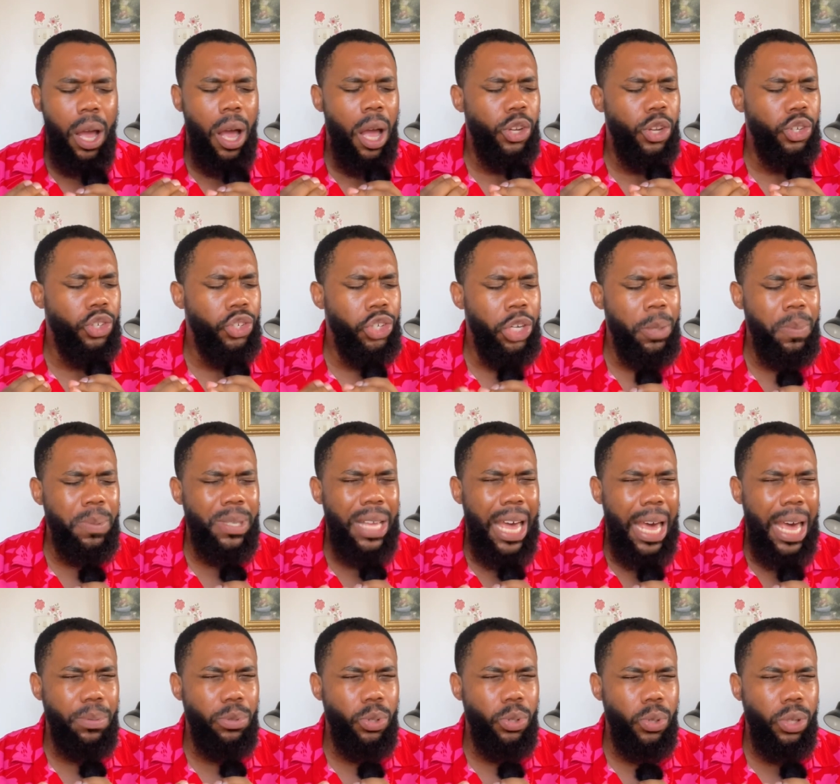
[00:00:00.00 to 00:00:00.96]
Thrips
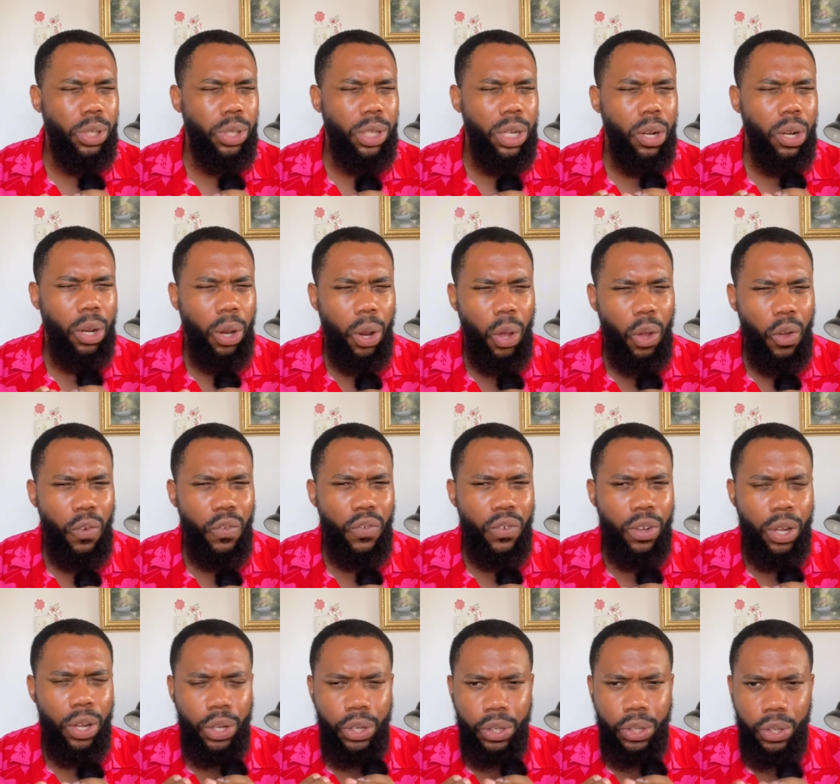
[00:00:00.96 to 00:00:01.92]
absolutely
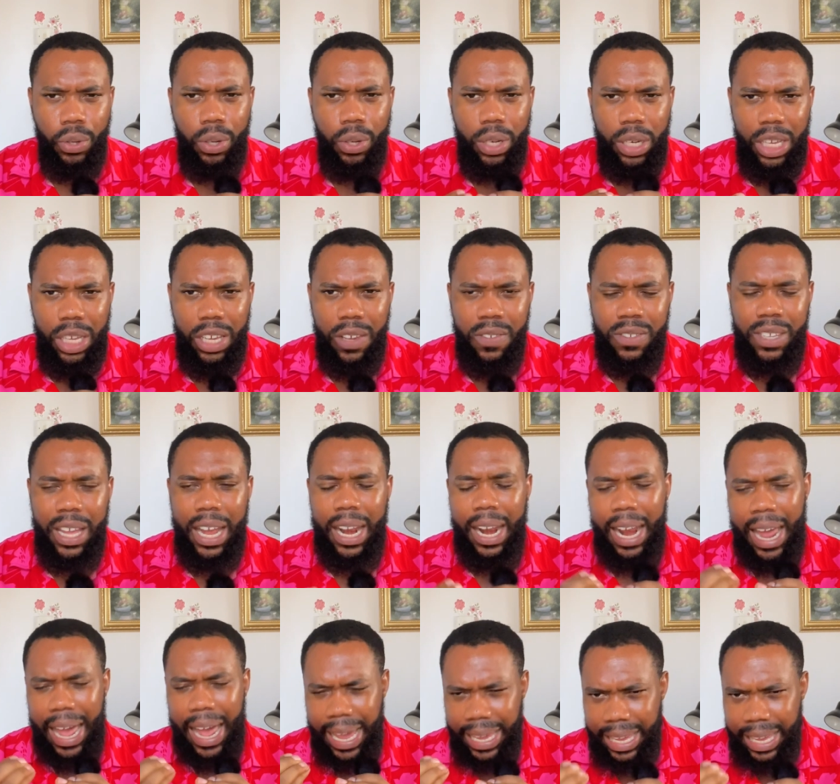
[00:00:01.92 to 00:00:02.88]
love new leaves,
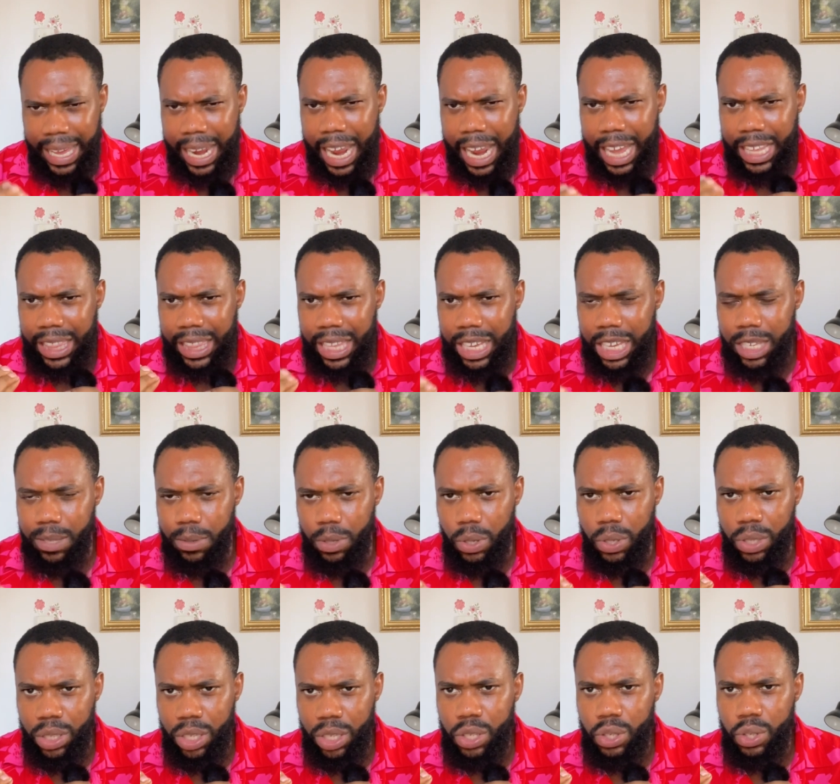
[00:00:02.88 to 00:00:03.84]
and again, I think it's
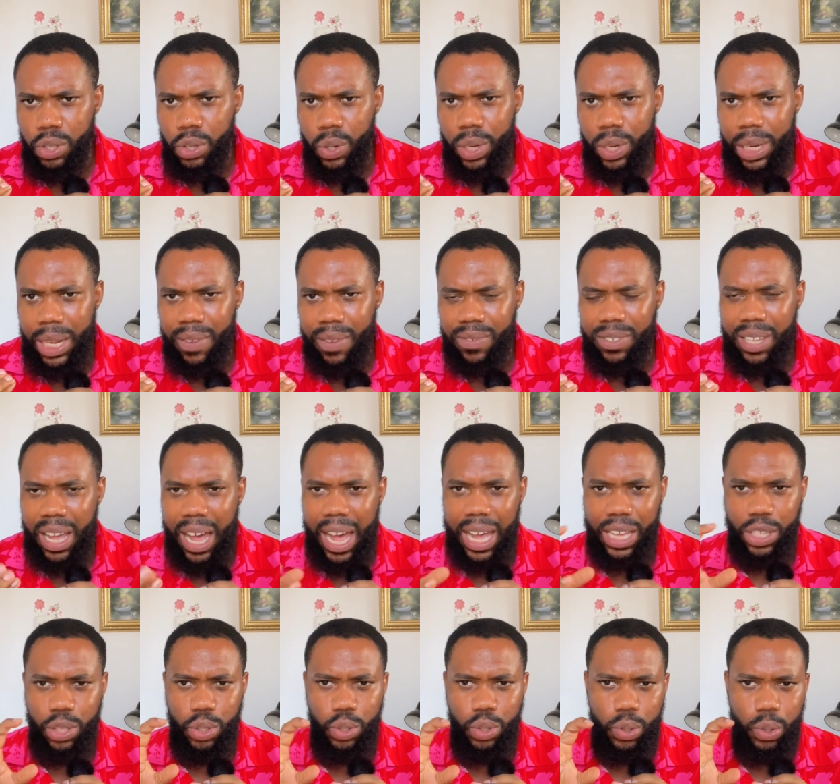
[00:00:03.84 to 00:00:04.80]
because these new leaves
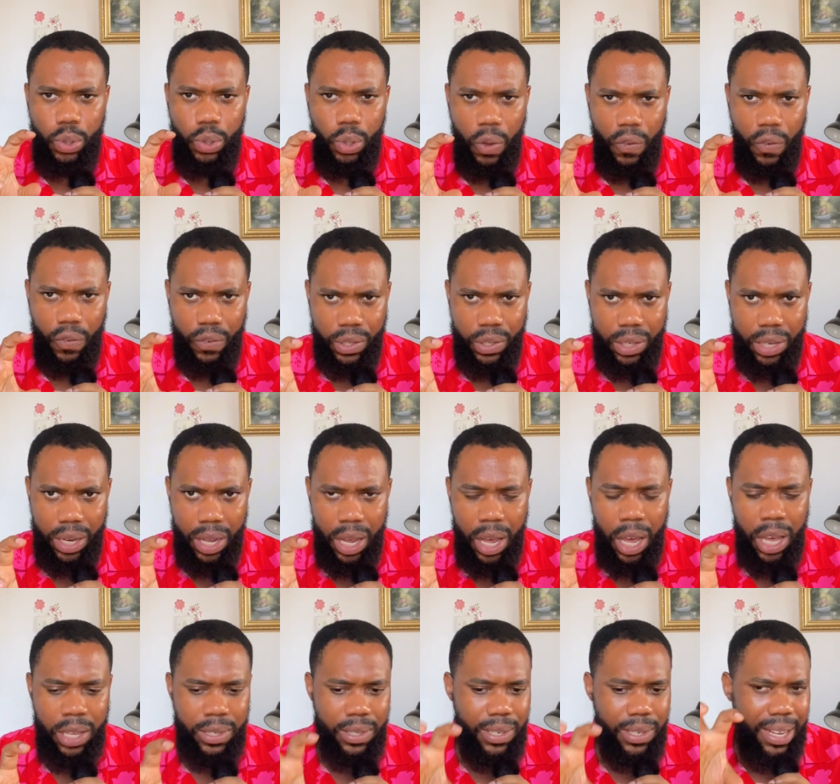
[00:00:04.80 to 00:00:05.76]
are soft,
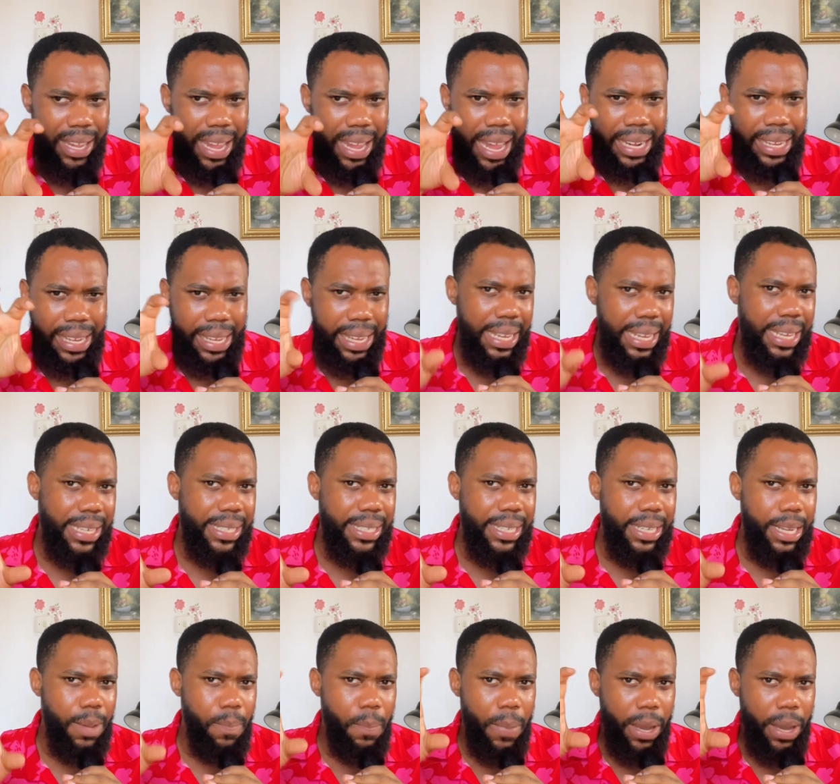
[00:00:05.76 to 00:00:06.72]
so they can
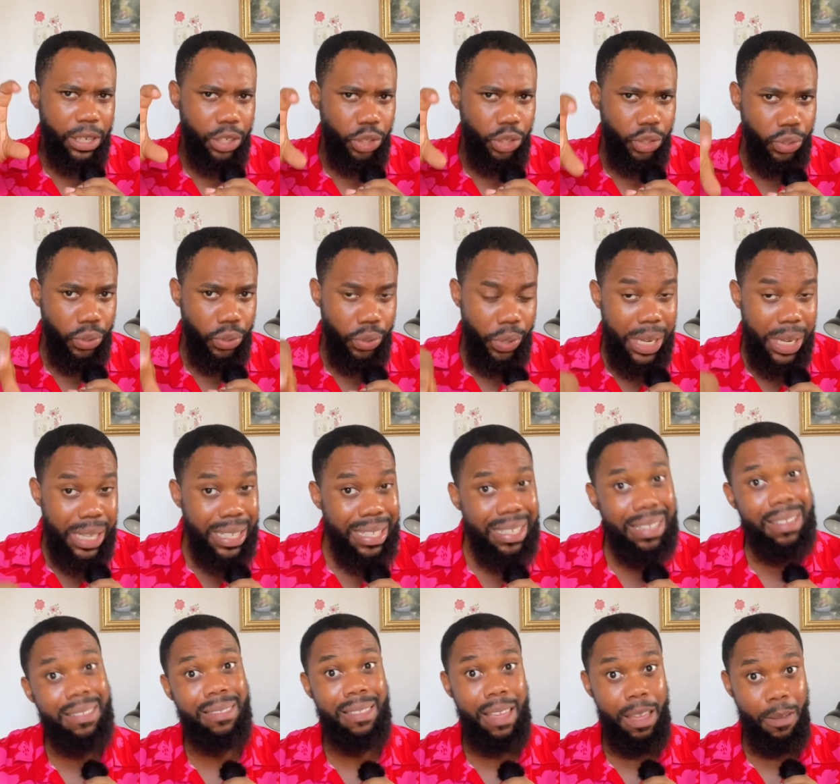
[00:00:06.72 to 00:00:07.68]
easily
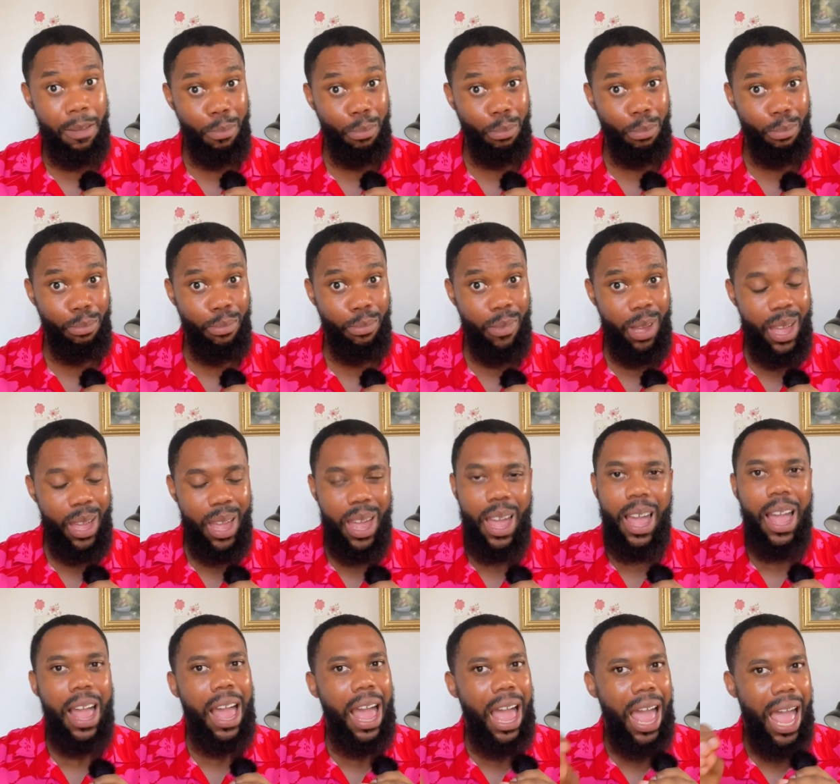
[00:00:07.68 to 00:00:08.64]
penetrate them
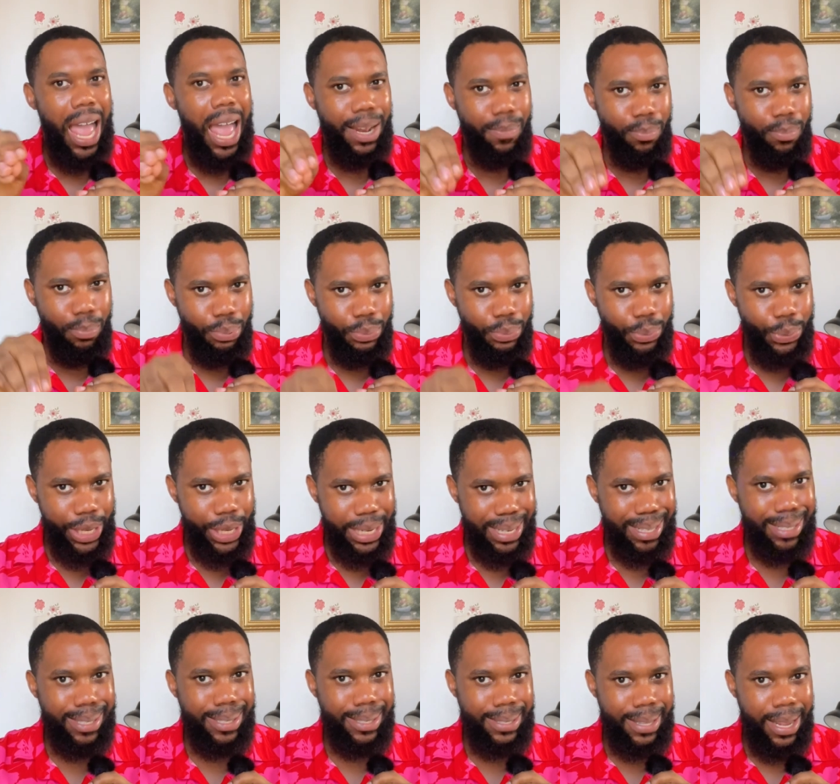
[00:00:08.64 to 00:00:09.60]
and breed
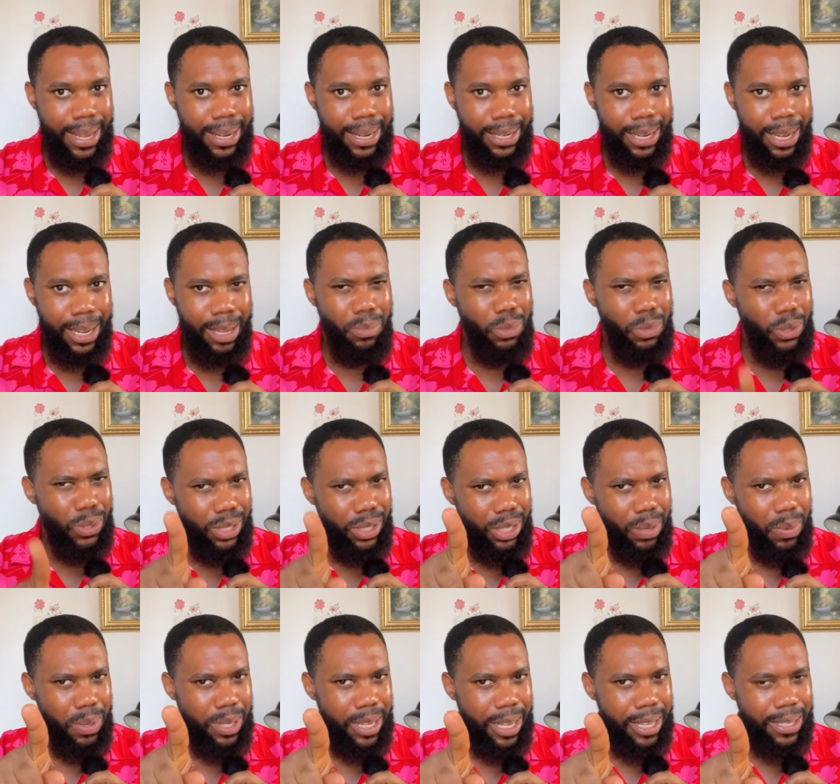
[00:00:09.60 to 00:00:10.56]
inside them. You
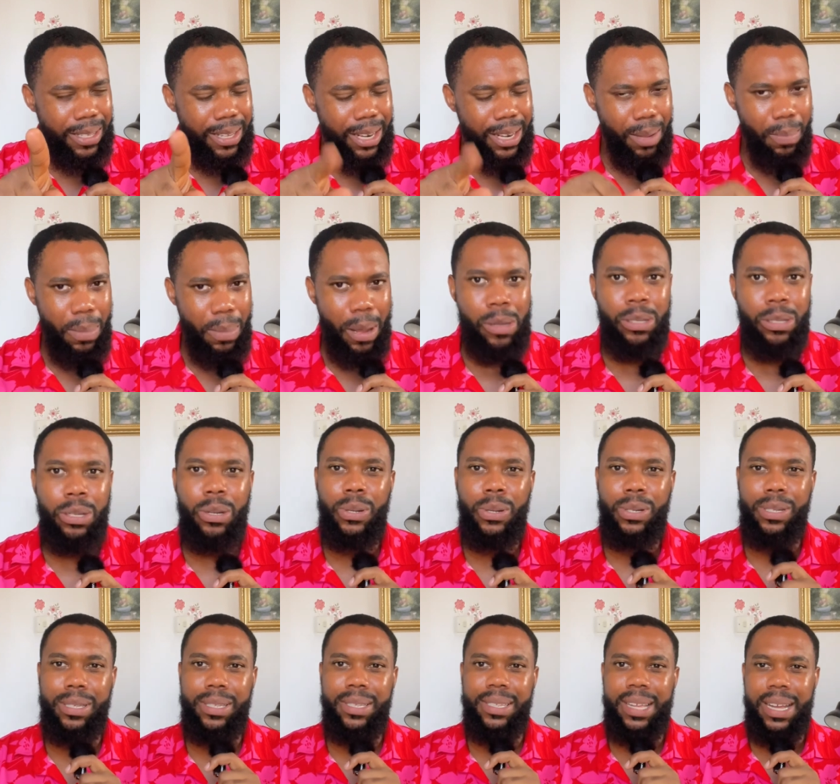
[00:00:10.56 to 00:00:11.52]
see what I said about
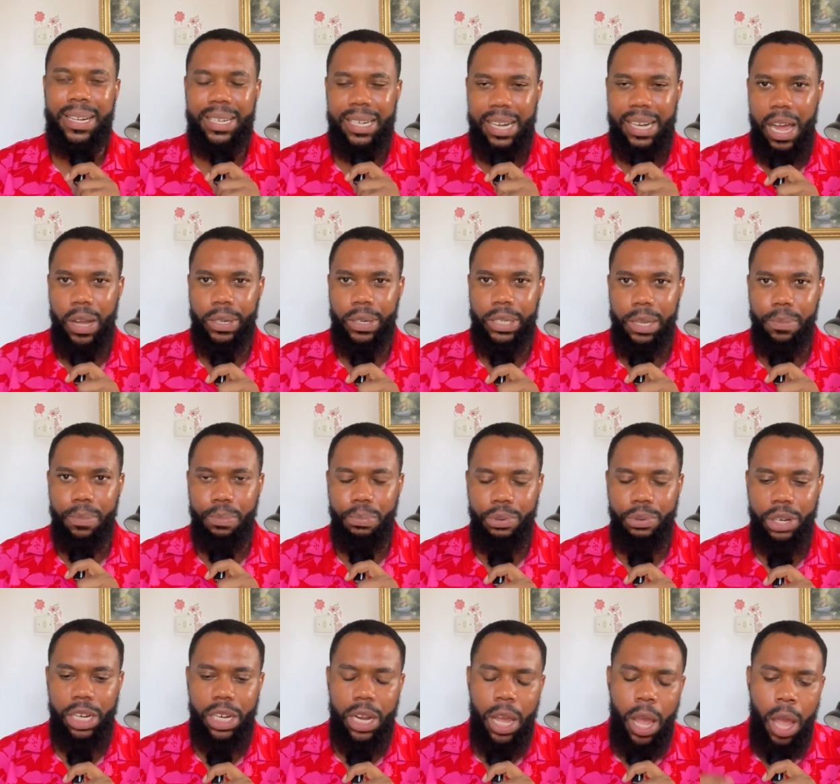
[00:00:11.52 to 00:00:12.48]
understanding how they
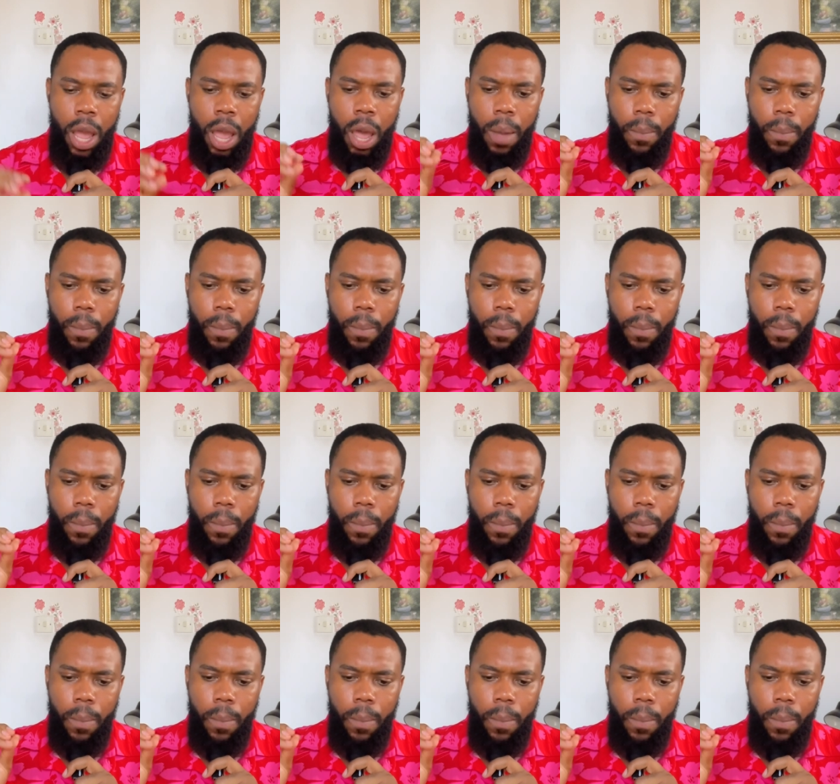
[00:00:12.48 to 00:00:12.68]
breed?